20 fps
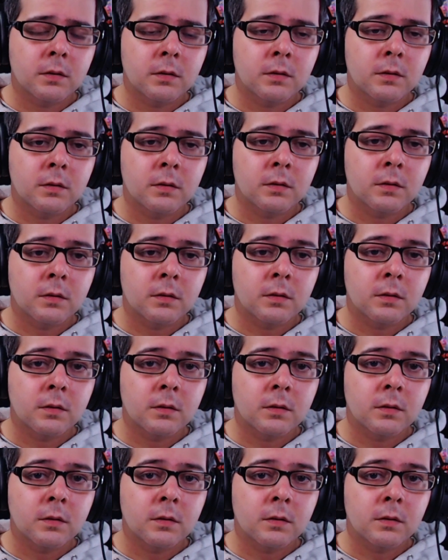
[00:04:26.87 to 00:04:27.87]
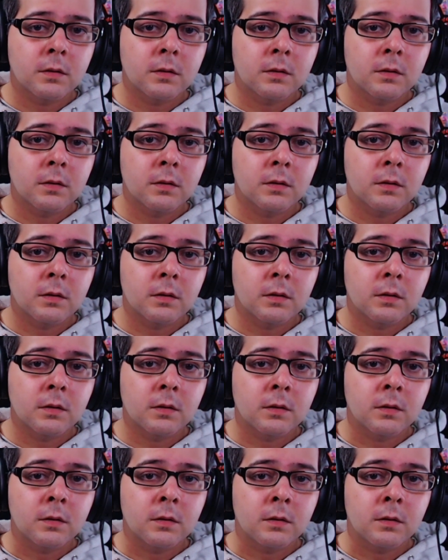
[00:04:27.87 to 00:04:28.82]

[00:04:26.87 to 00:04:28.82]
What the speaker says: No one is speaking in this clip.